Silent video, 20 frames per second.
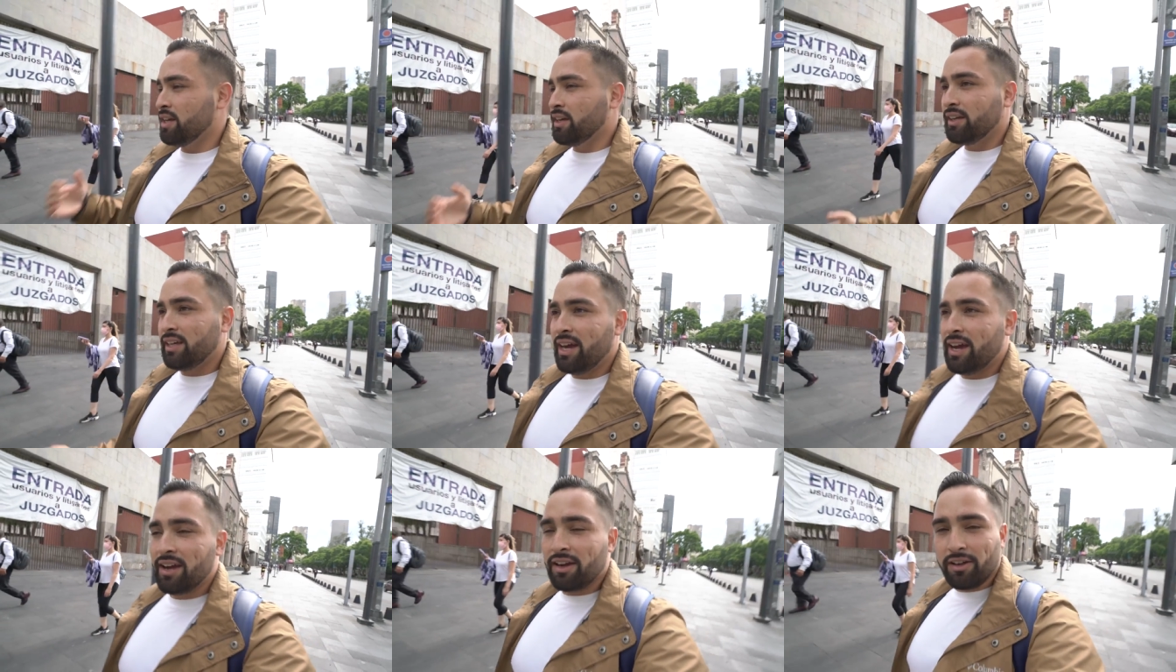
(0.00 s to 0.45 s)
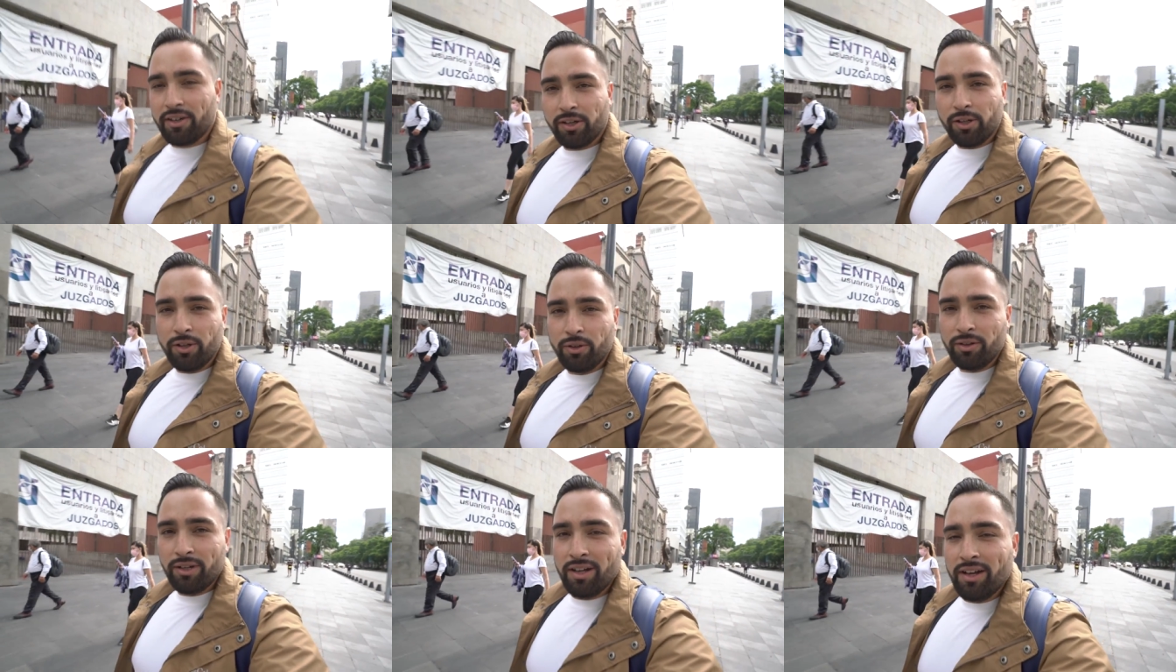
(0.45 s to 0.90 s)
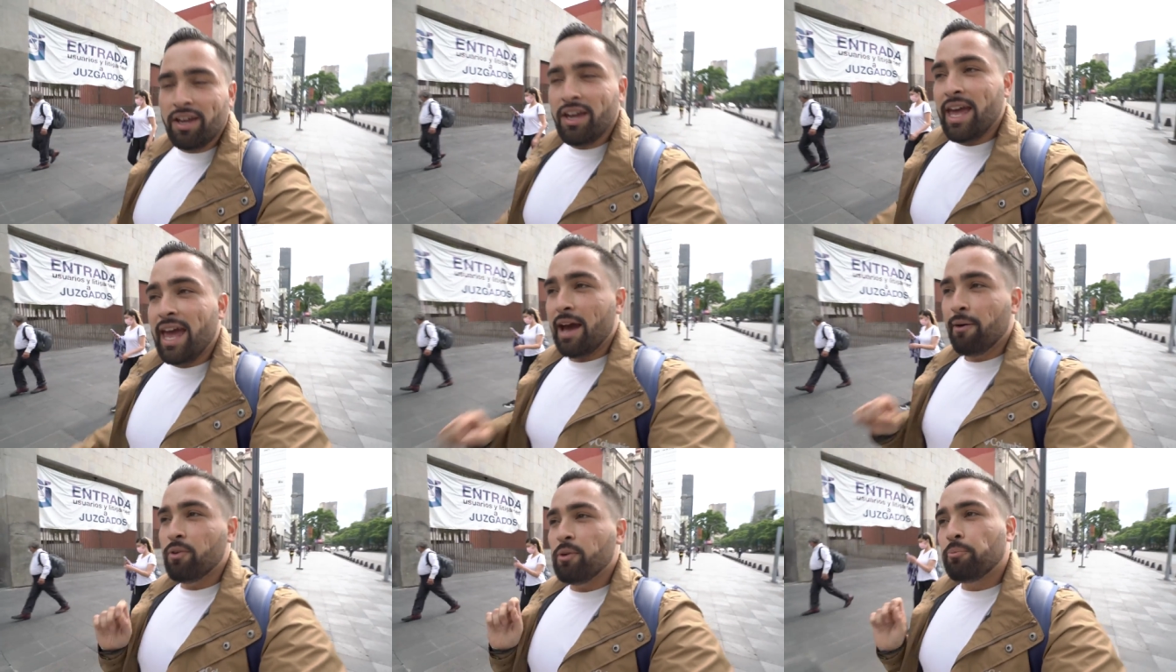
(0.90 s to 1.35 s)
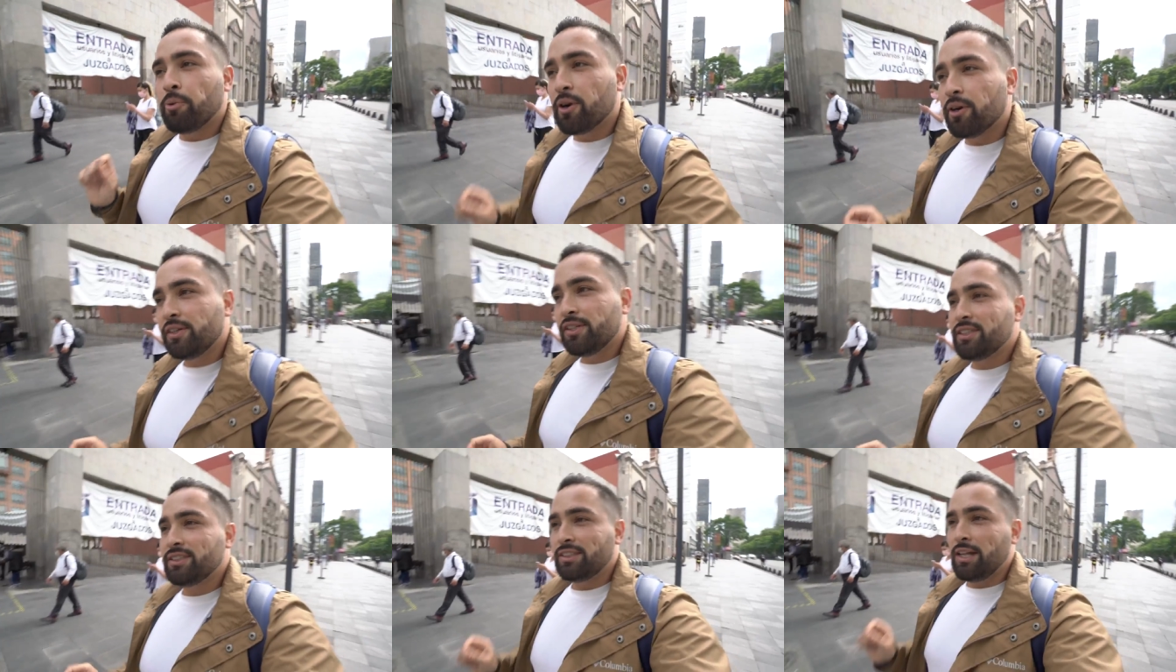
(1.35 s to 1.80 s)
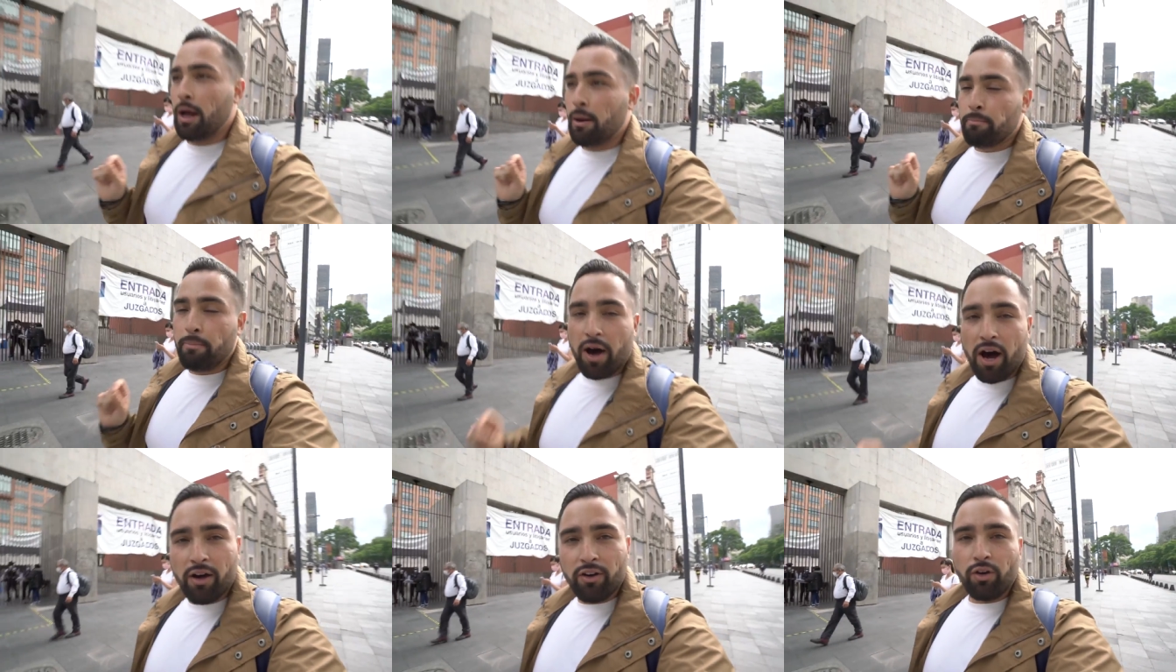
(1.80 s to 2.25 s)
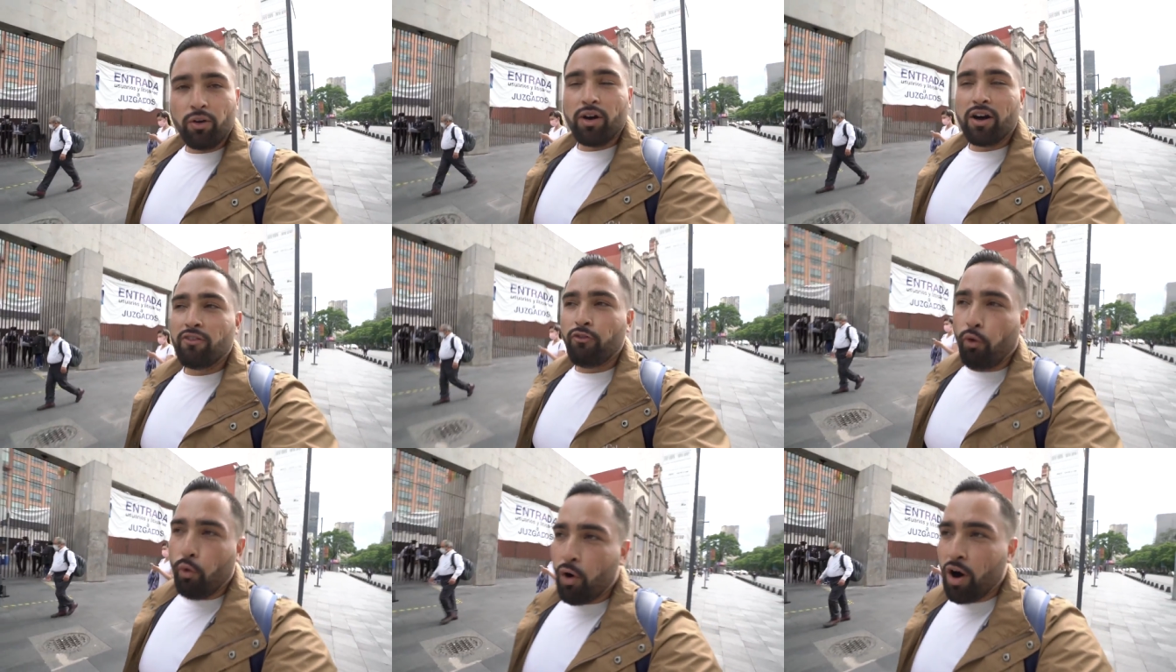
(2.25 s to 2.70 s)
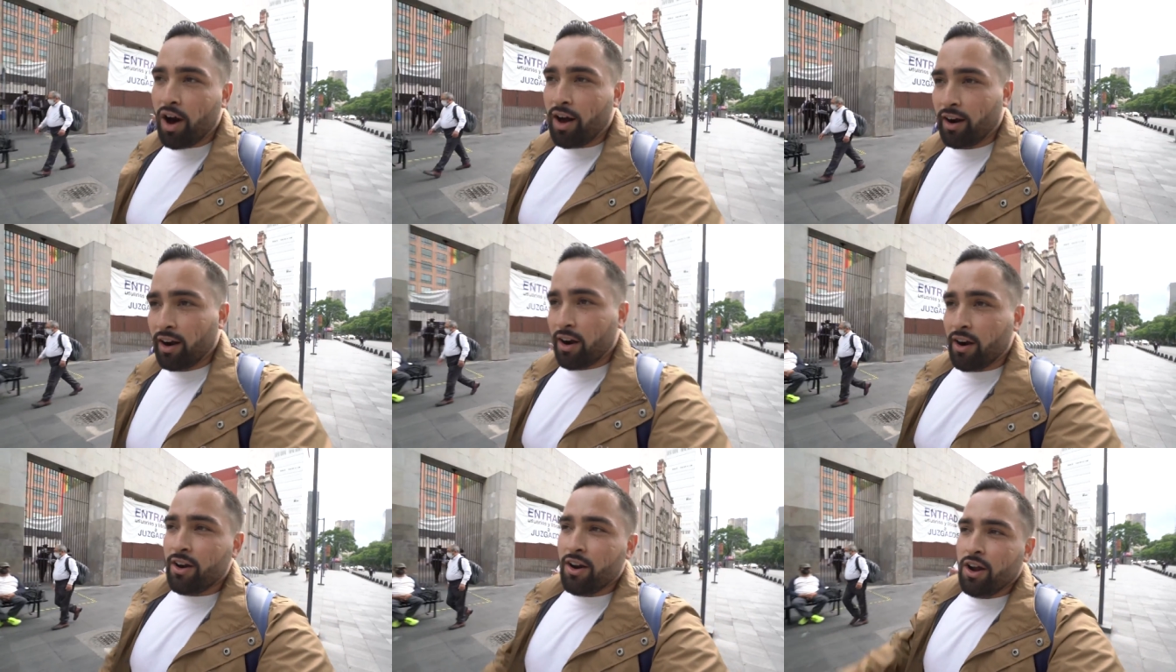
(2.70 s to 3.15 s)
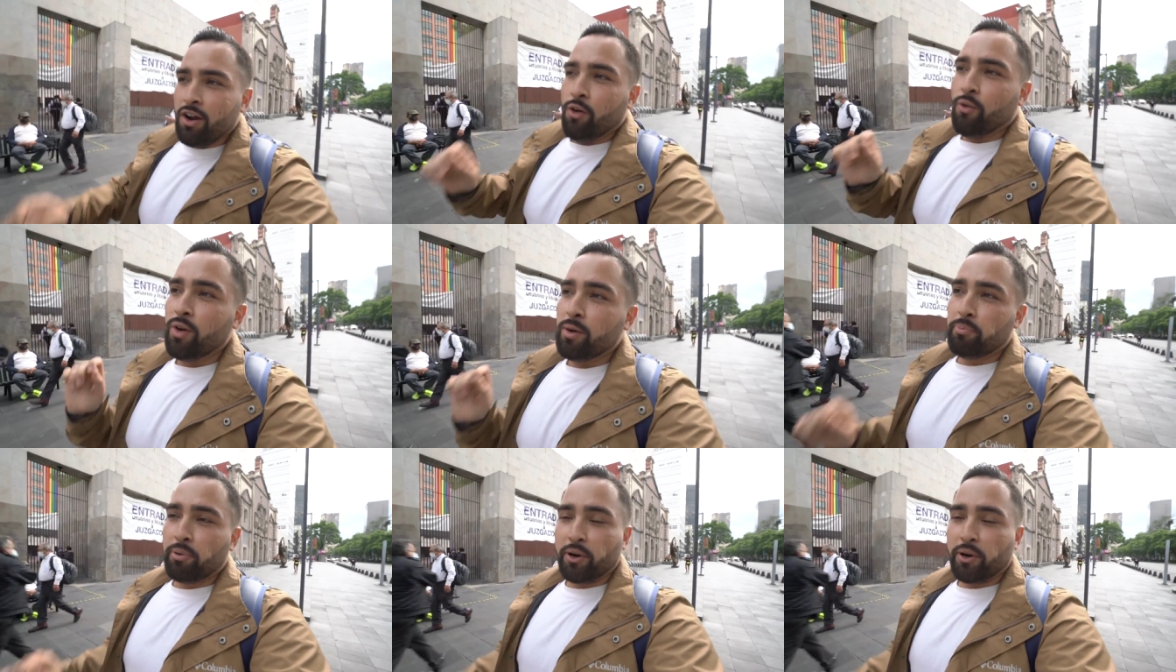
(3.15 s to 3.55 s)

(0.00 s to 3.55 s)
in Cancun and we purchased a bottle of water. We